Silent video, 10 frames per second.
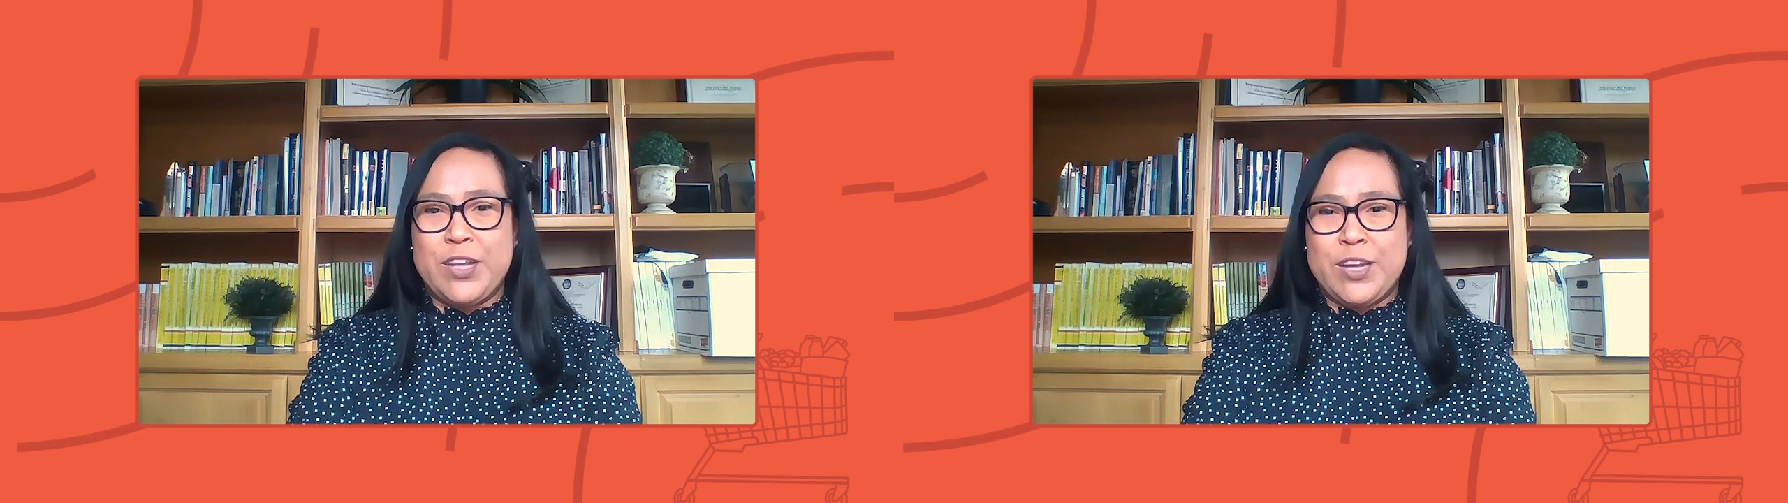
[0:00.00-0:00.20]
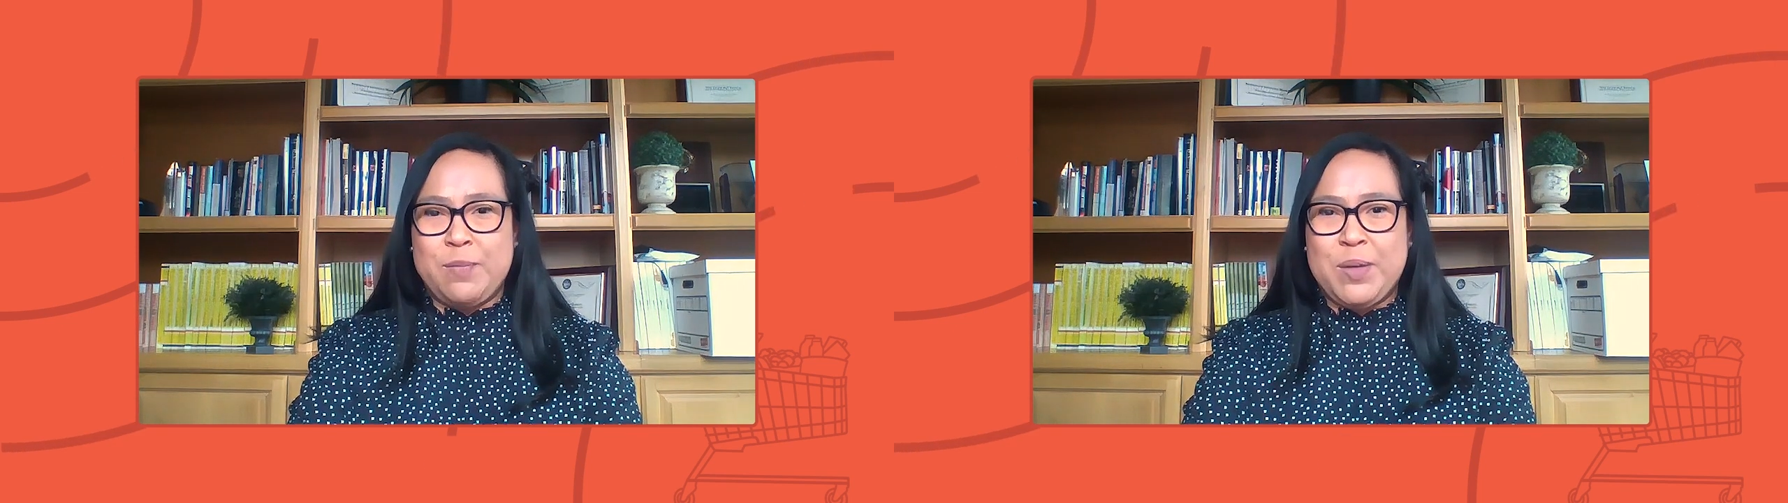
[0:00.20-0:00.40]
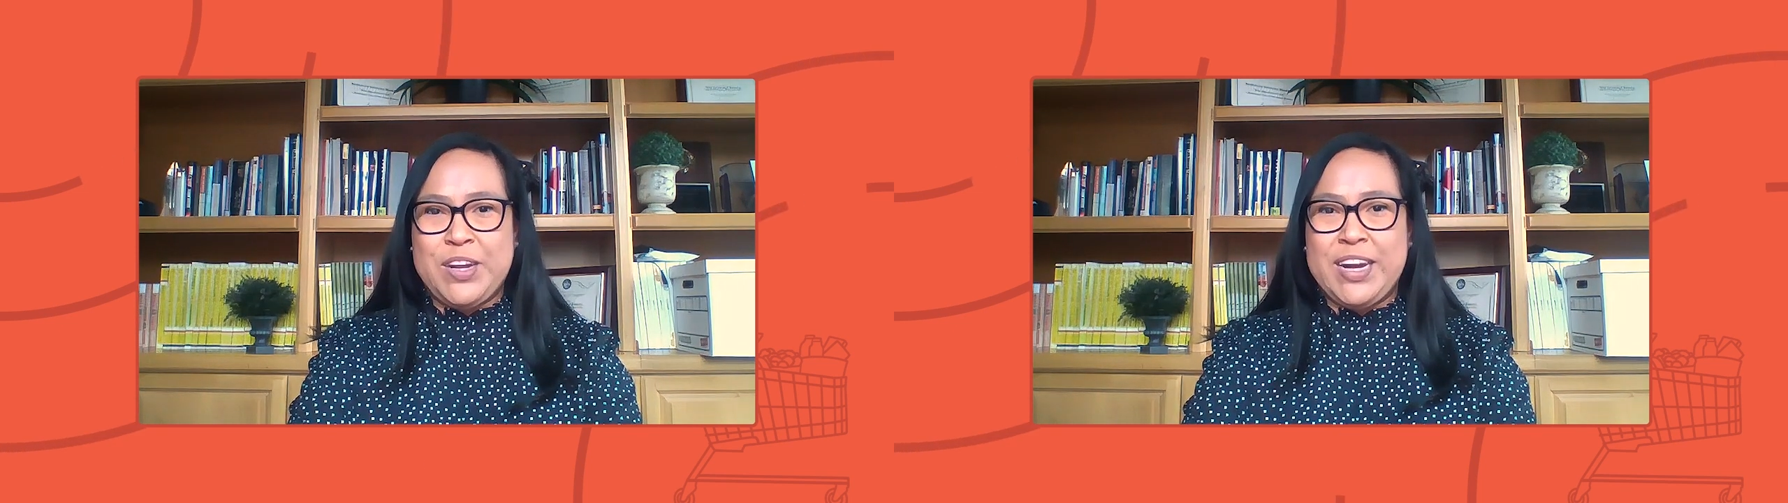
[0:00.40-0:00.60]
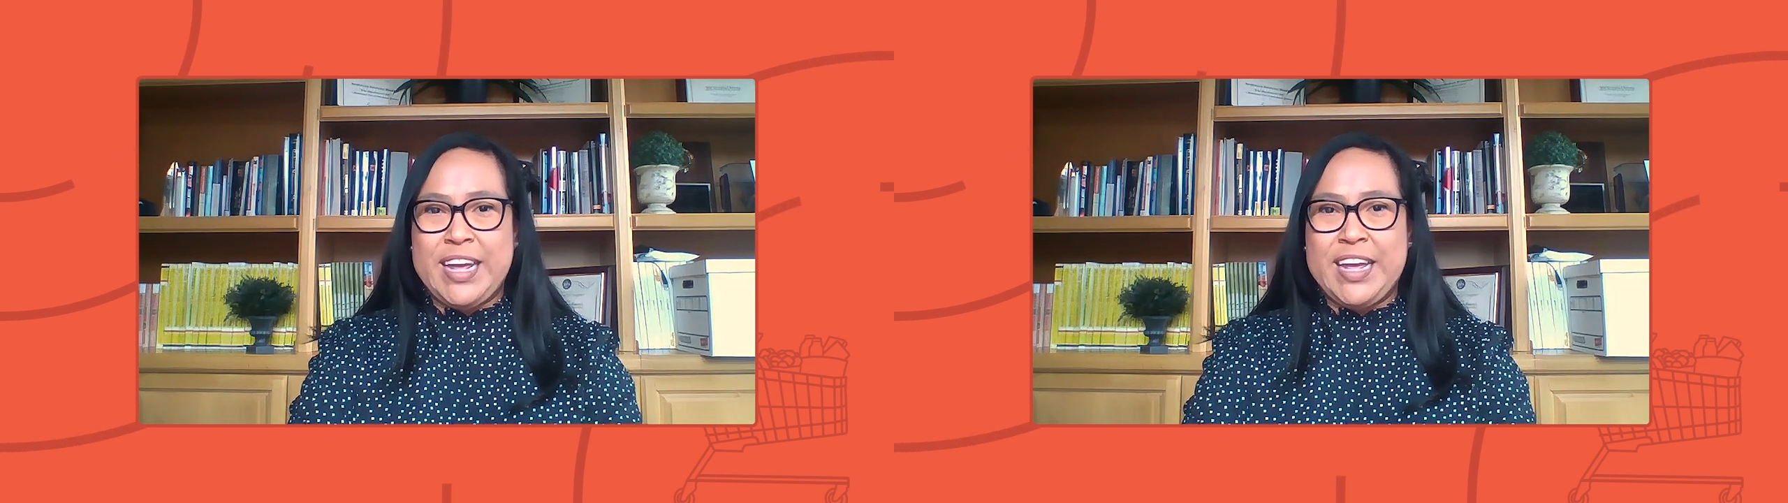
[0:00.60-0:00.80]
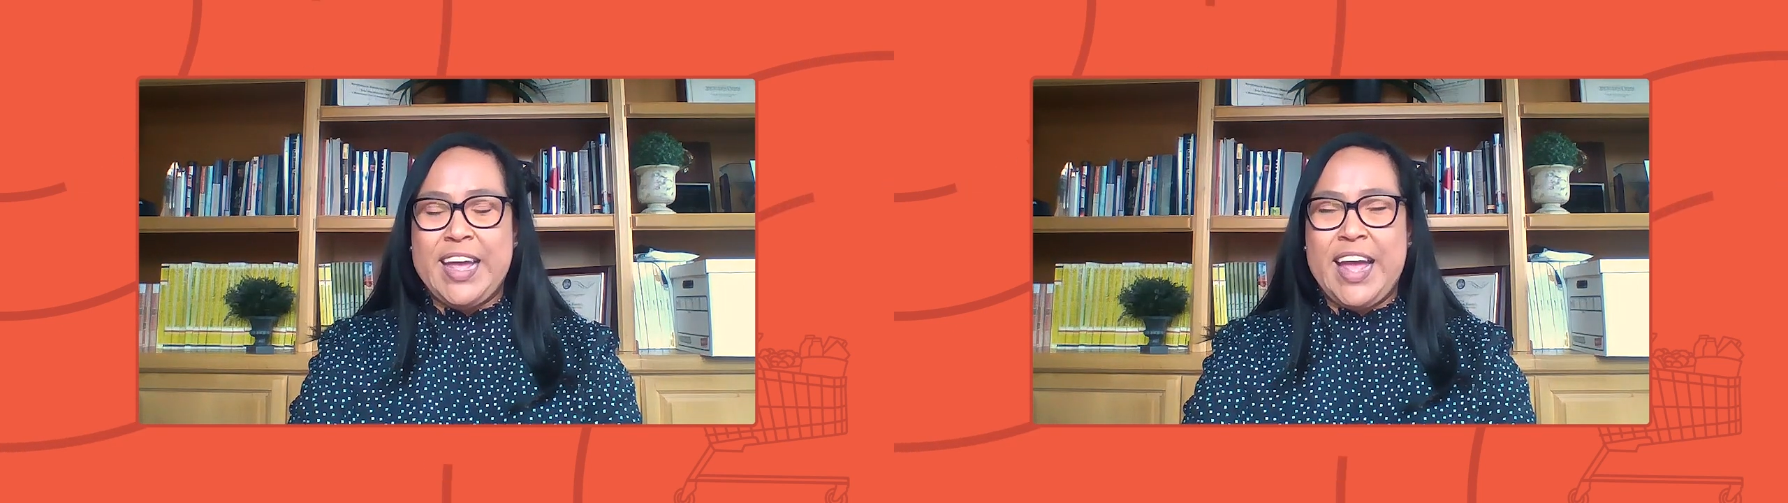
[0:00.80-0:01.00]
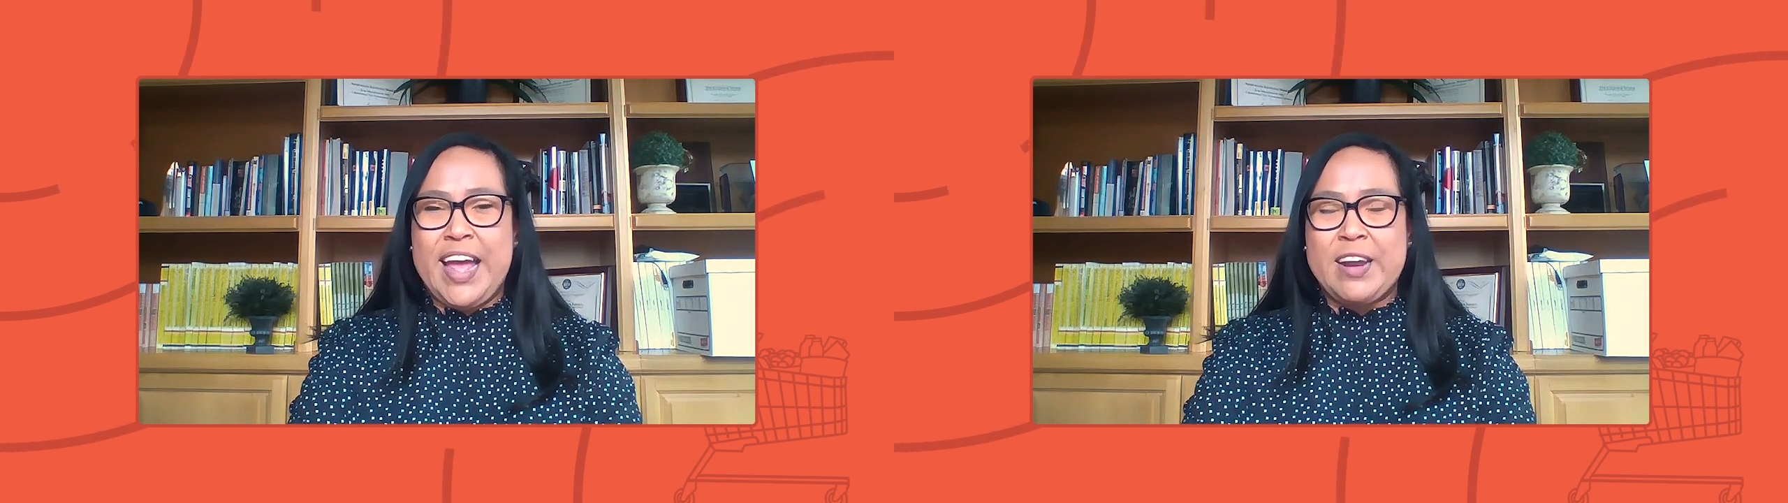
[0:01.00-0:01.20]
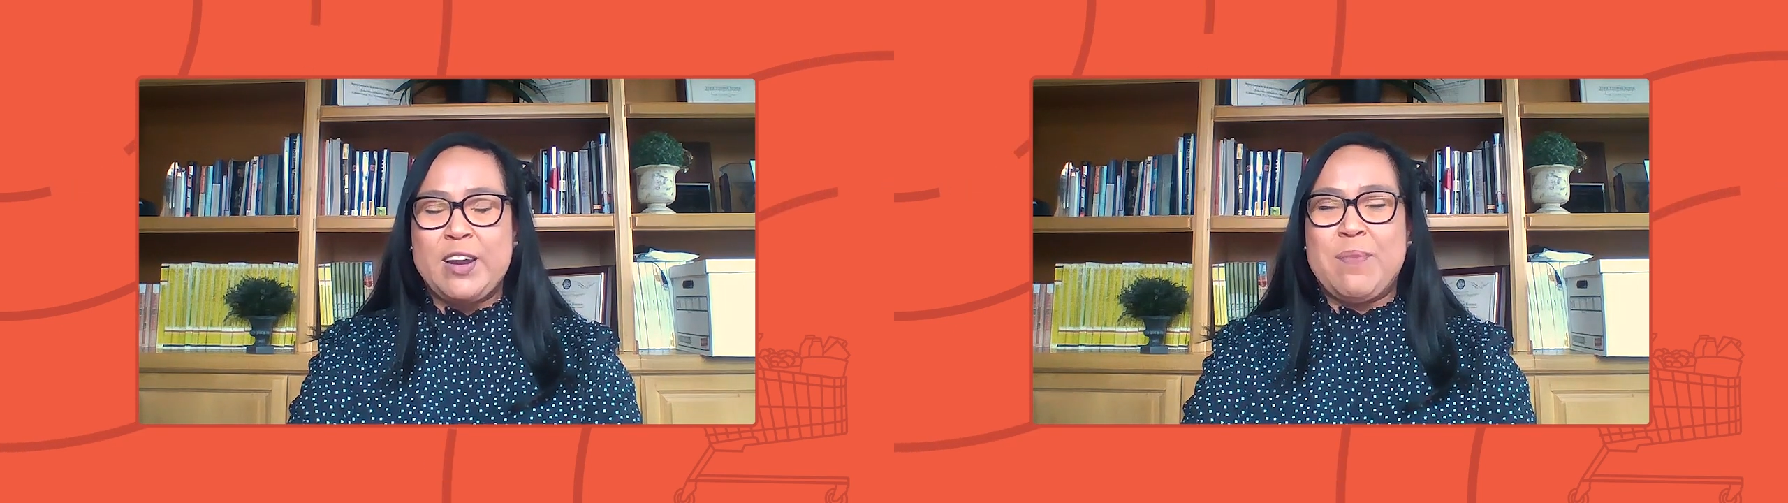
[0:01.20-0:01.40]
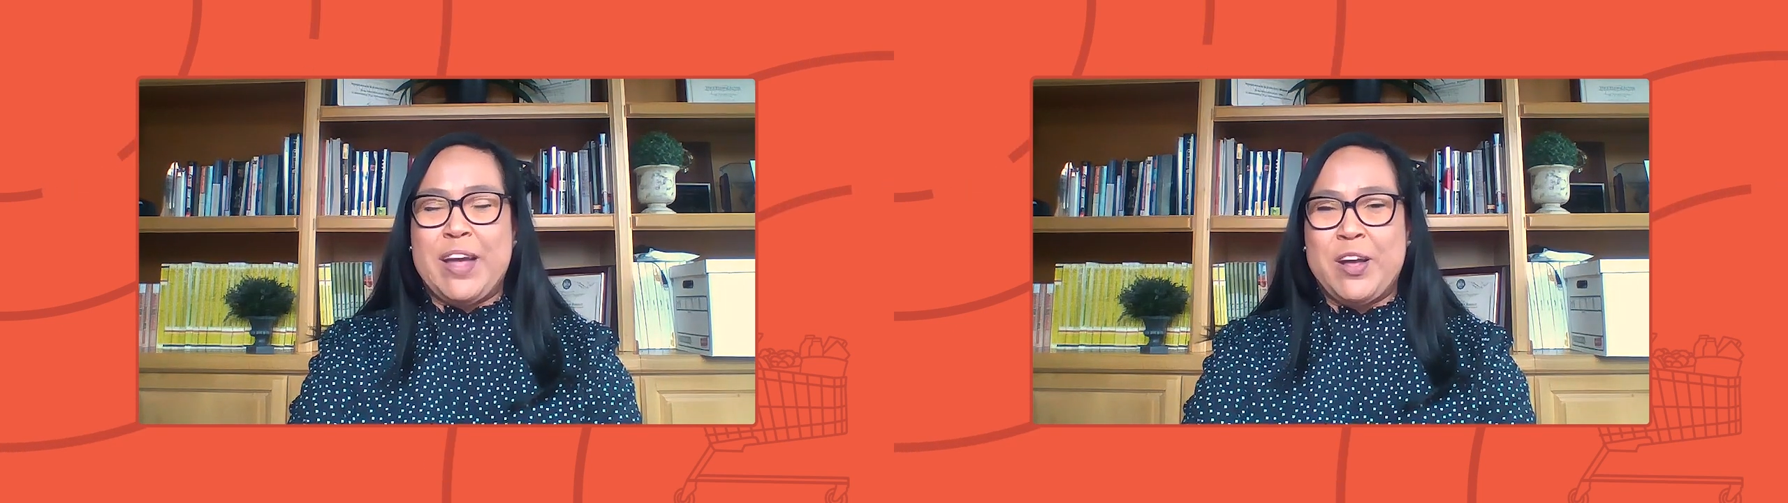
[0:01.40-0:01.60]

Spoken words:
for the community and my